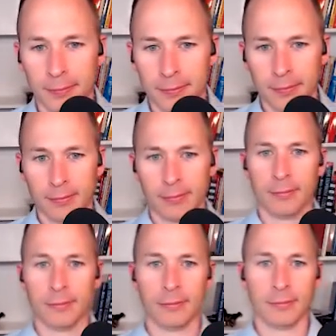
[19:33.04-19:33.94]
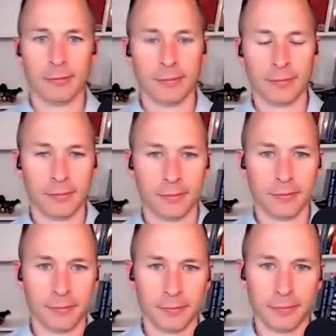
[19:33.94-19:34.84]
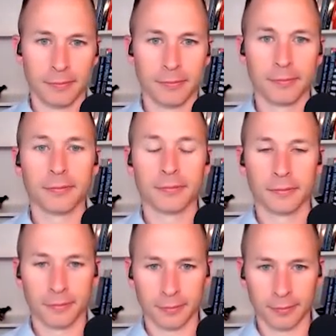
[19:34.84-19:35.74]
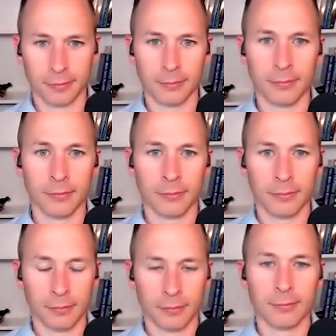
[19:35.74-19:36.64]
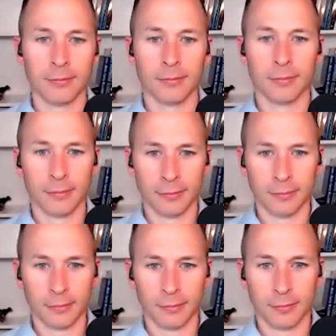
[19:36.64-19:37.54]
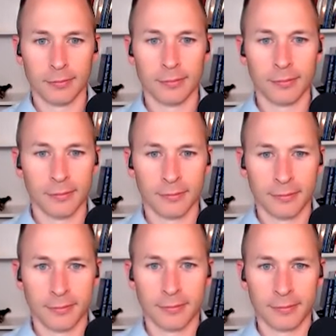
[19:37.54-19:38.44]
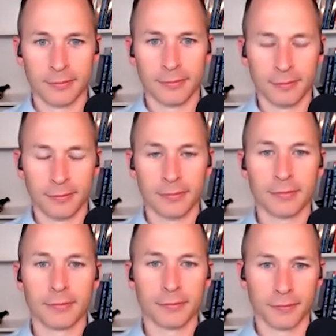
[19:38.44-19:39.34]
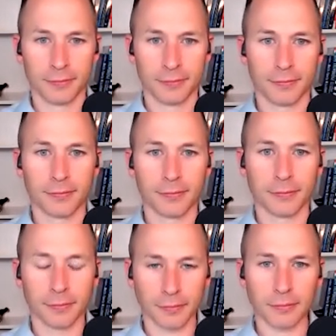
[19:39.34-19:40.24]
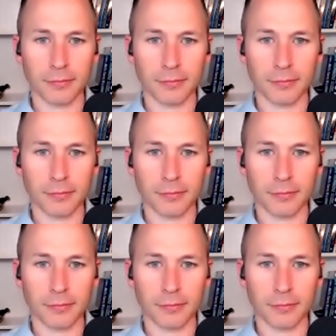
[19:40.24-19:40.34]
No words are spoken by the person on screen.